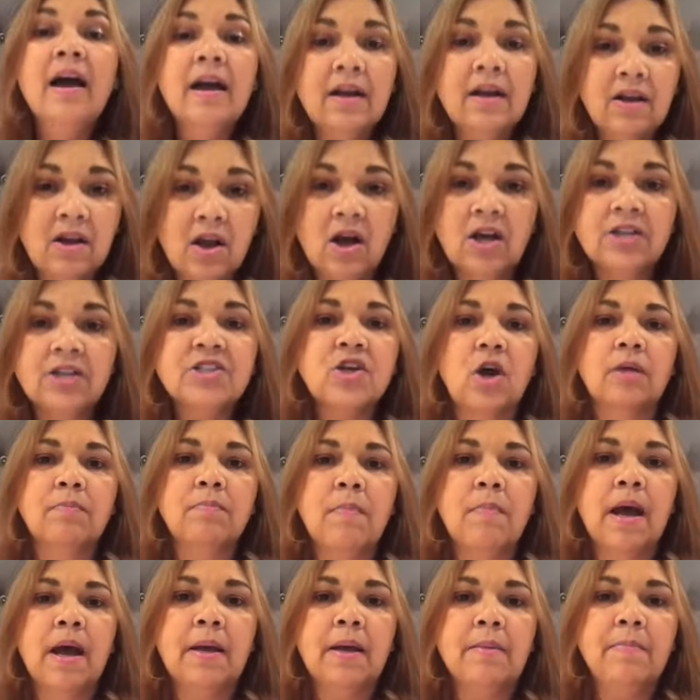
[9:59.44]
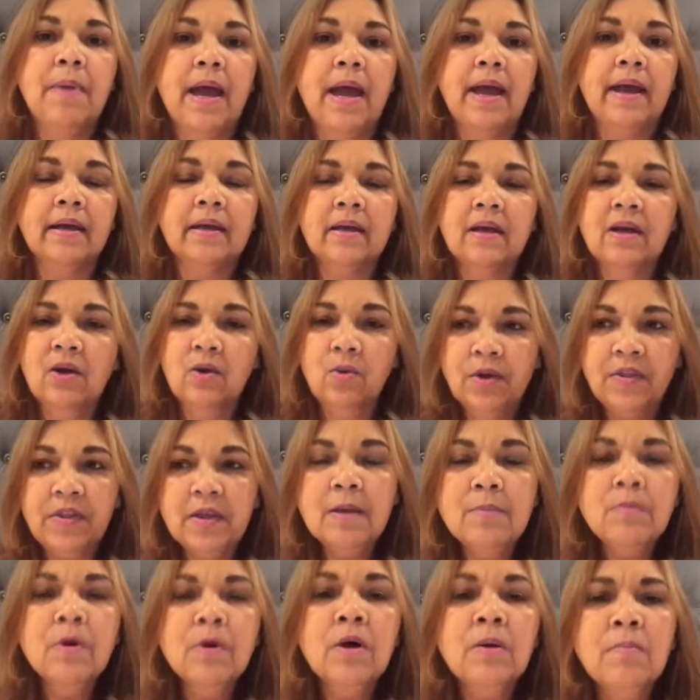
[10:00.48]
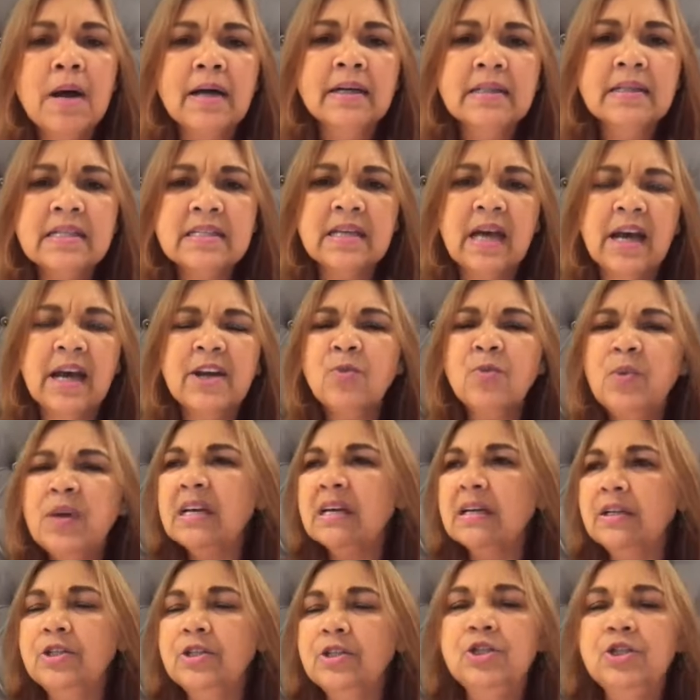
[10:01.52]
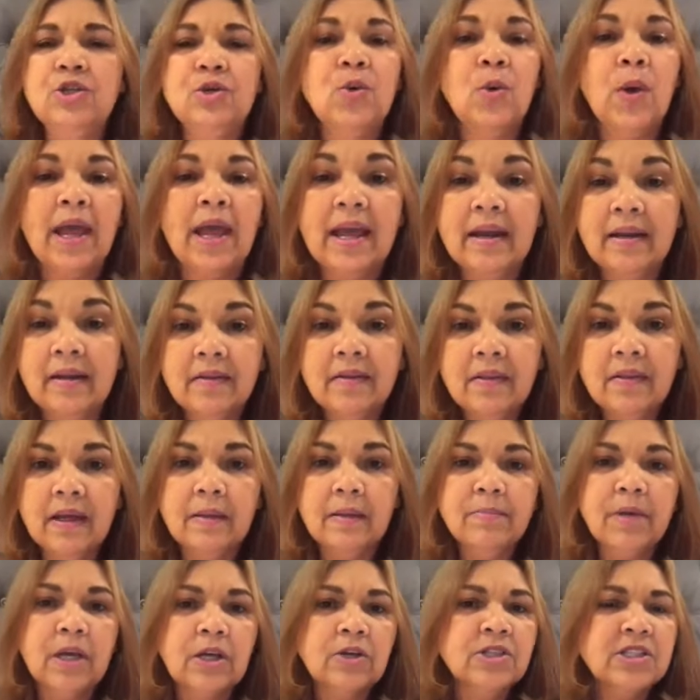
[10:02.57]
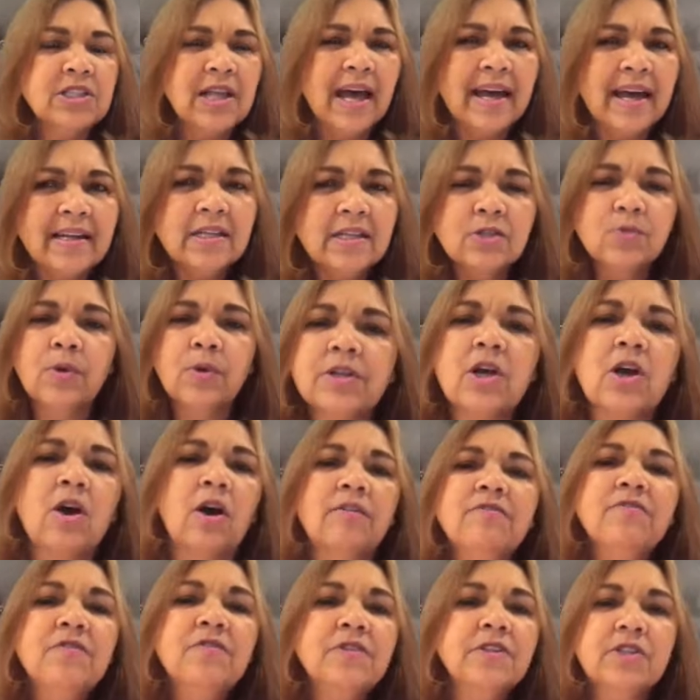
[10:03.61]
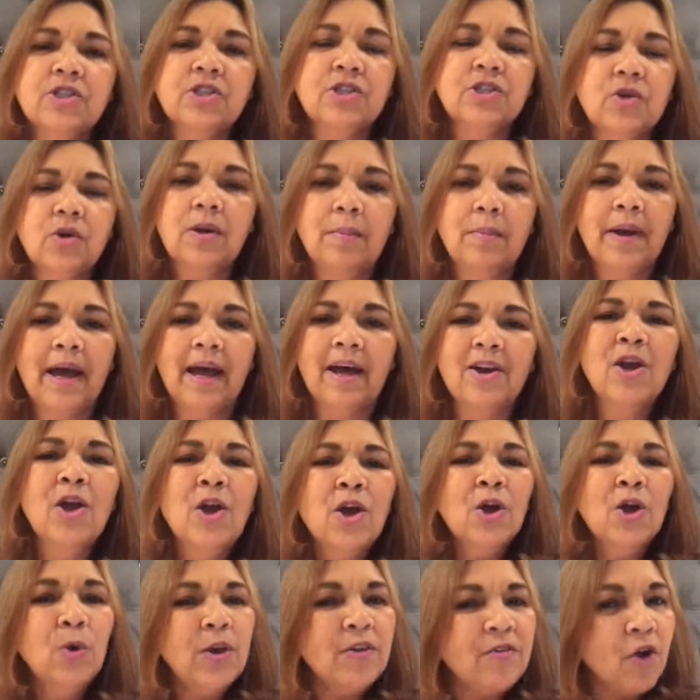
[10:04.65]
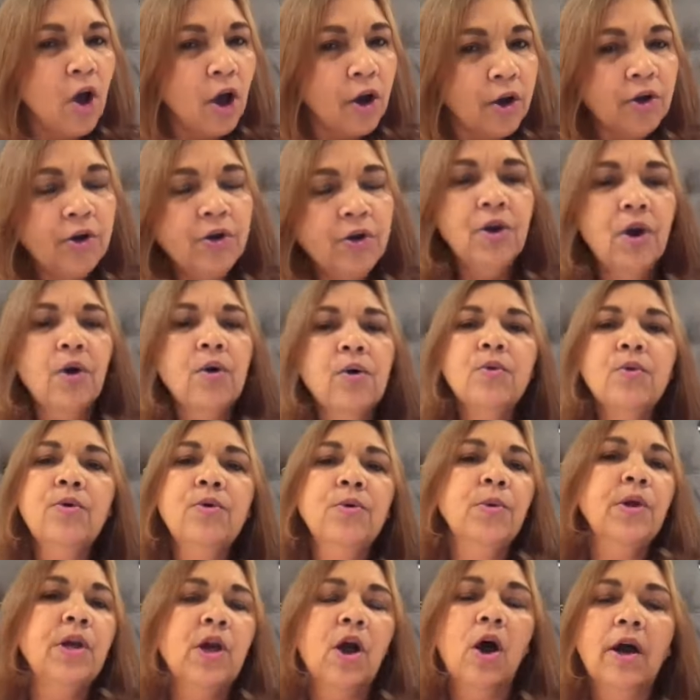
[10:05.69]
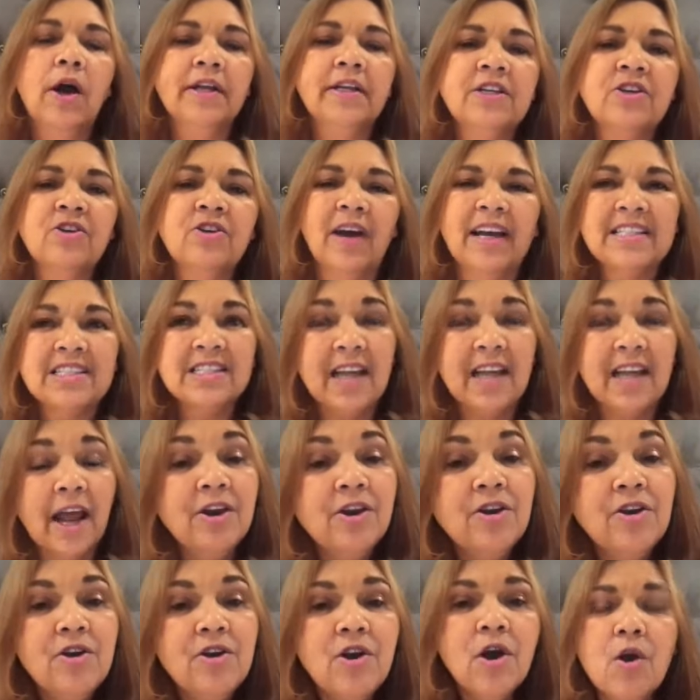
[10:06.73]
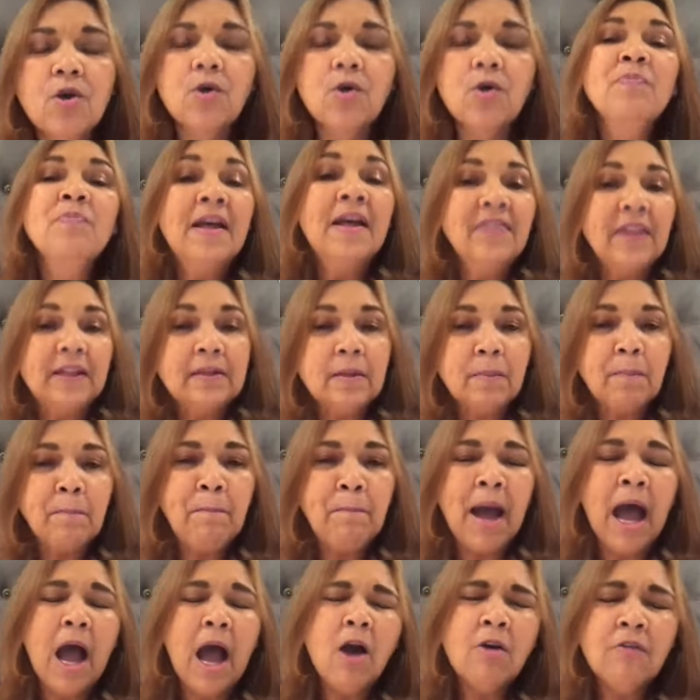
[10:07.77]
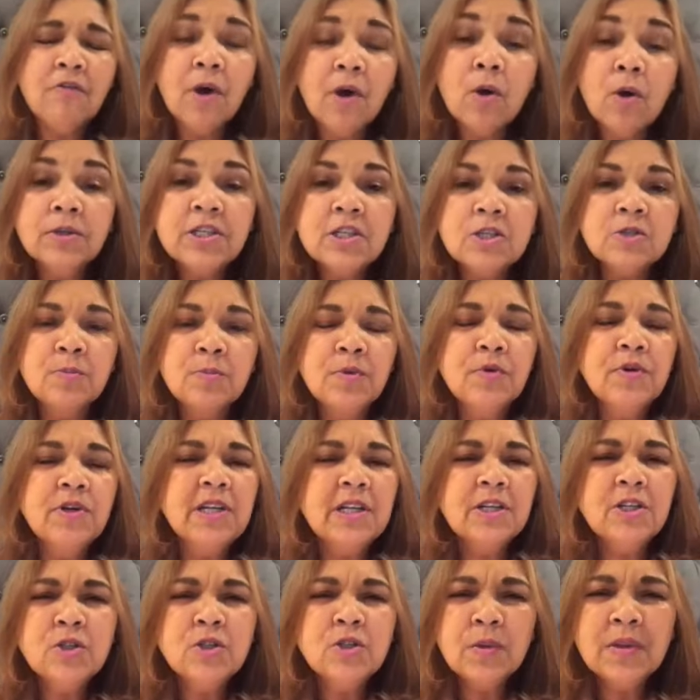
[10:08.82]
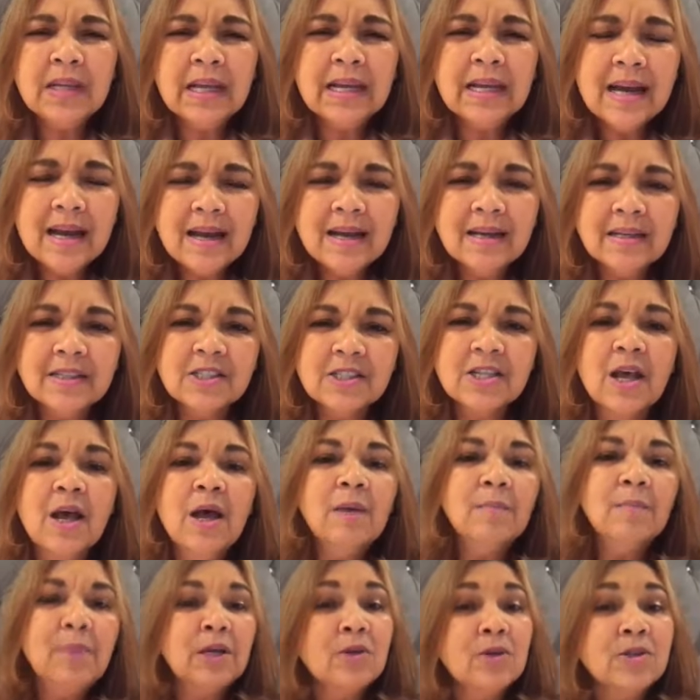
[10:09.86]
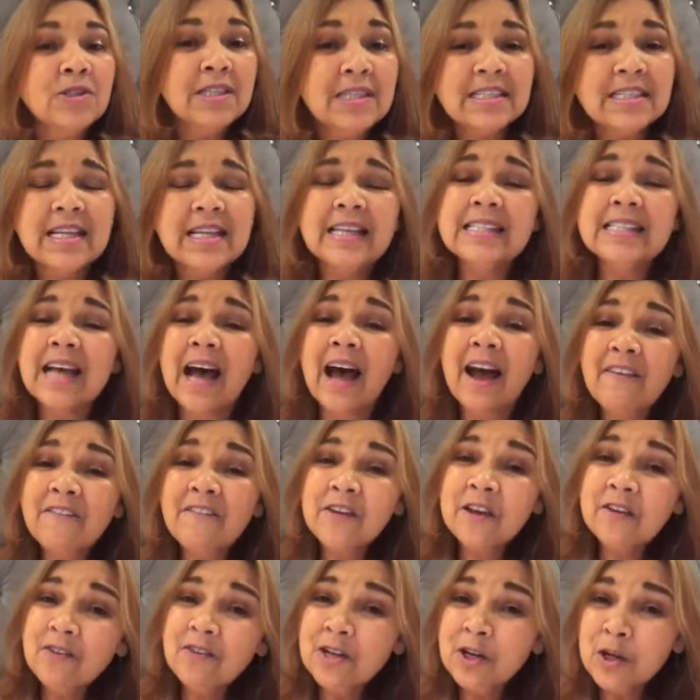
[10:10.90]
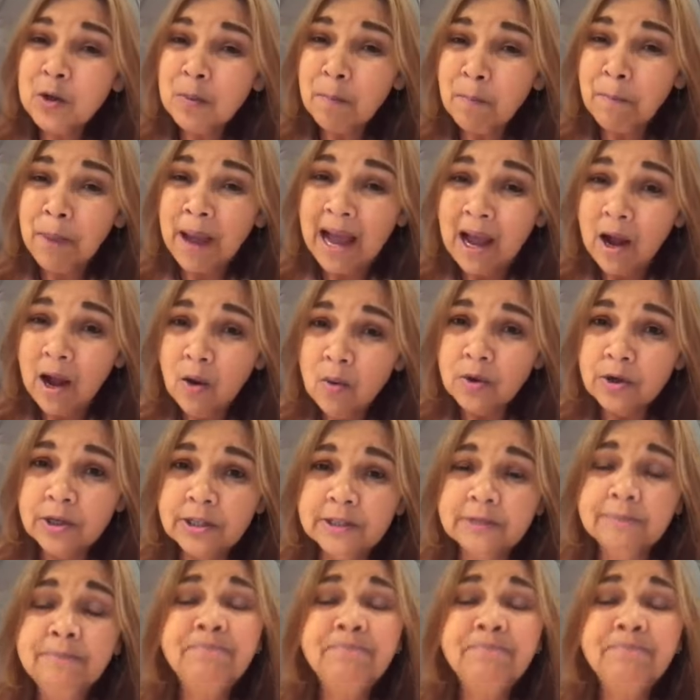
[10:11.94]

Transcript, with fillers: God's got my back. With him on my side, we can do anything, because that is confidence is all about. We've got to know who we are in Christ and know that the power of the Holy Spirit is within us, because he says, I've given you power